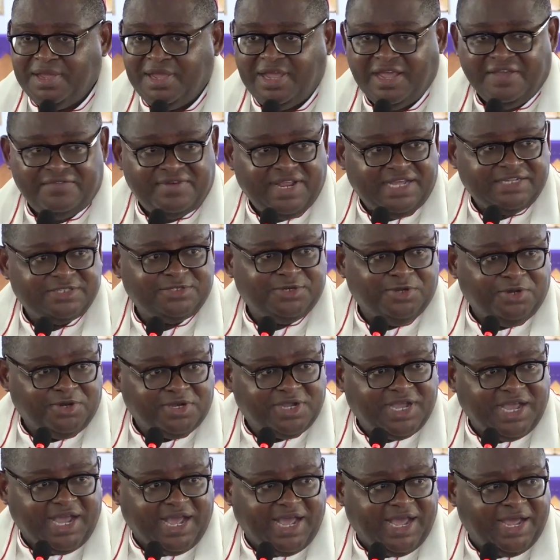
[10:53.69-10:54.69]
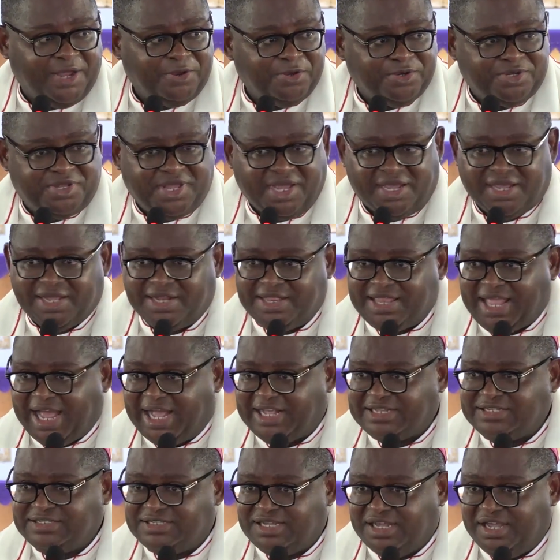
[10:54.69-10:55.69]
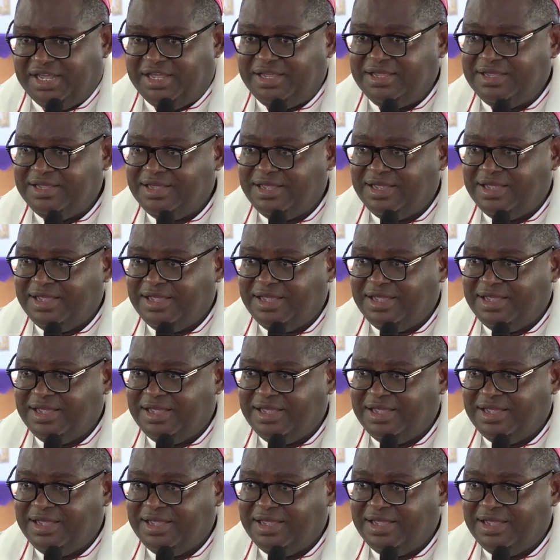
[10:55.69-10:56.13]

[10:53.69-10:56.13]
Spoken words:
If there's no car, you take a taxi.